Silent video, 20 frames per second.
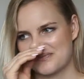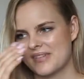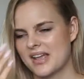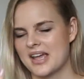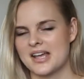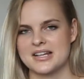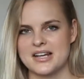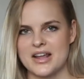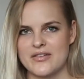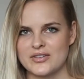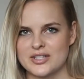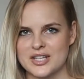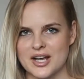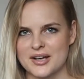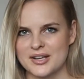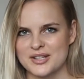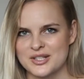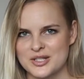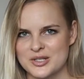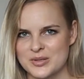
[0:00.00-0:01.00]
it never
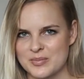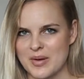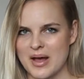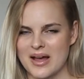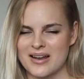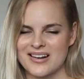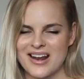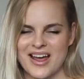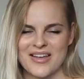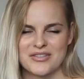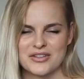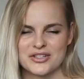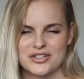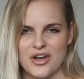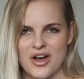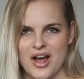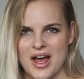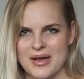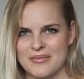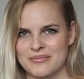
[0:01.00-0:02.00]
does, but at the
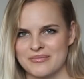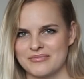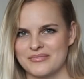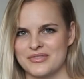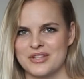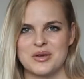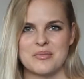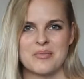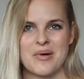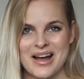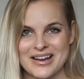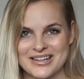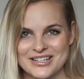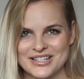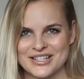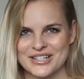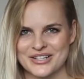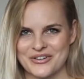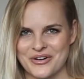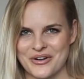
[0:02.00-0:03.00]
time your mind
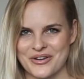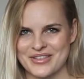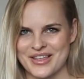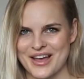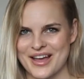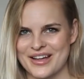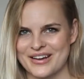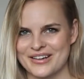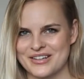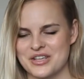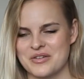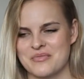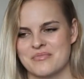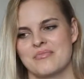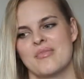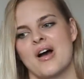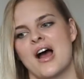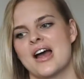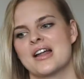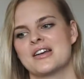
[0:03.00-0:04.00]
doesn't know that. Your
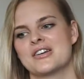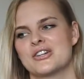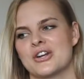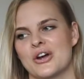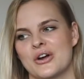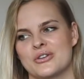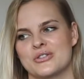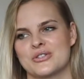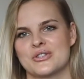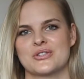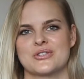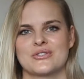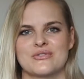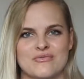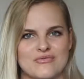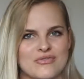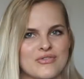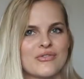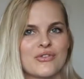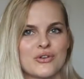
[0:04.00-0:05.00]
mind goes,
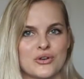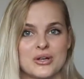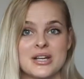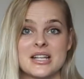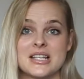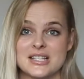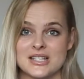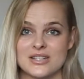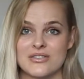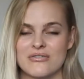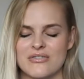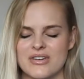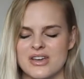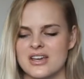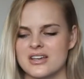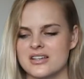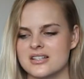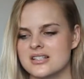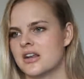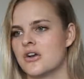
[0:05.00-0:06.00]
food is the
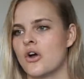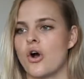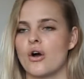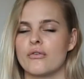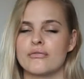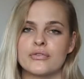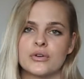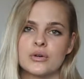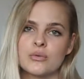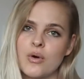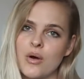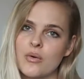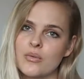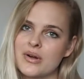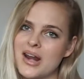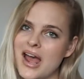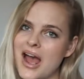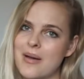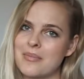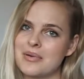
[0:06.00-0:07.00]
fix. And often what would
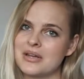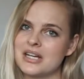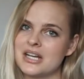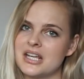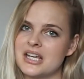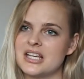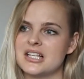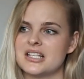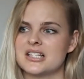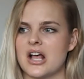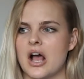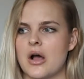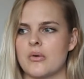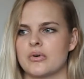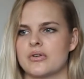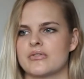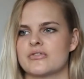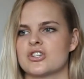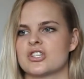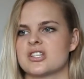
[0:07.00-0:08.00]
happen is I would
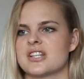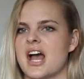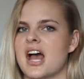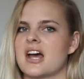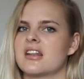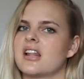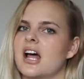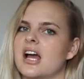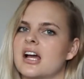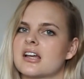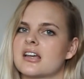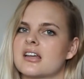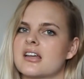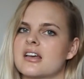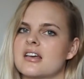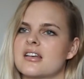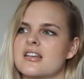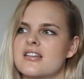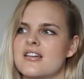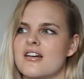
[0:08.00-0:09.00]
have just had like
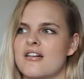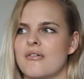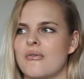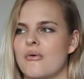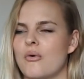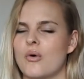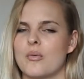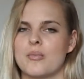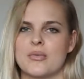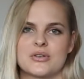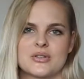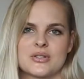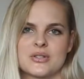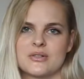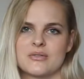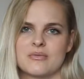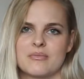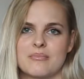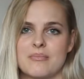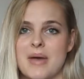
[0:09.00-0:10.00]

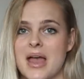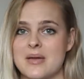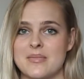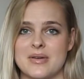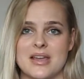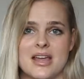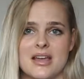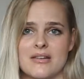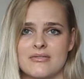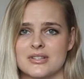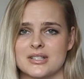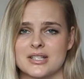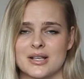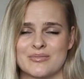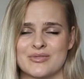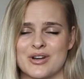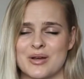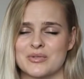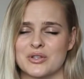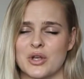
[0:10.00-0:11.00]
almost, maybe even
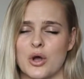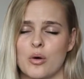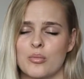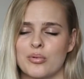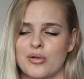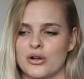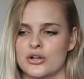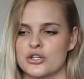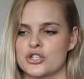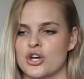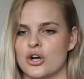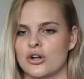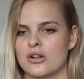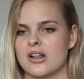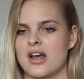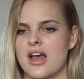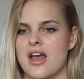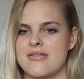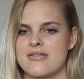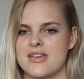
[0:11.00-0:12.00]
sometimes a whole block of
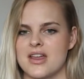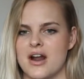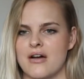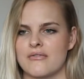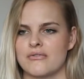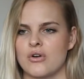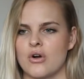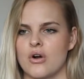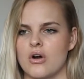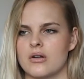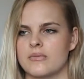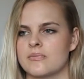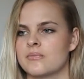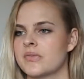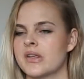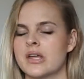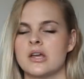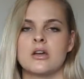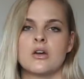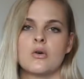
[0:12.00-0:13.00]
chocolate, and then I've gone,
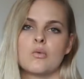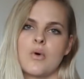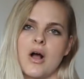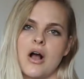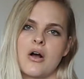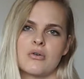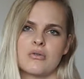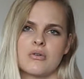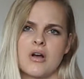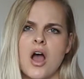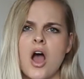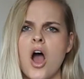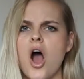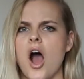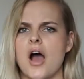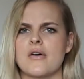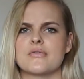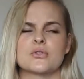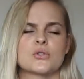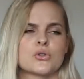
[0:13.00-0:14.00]
well,
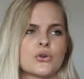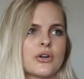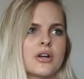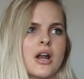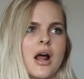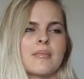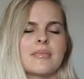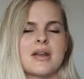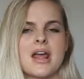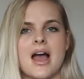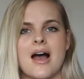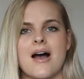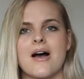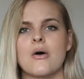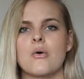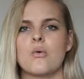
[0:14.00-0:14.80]
I've screwed up now,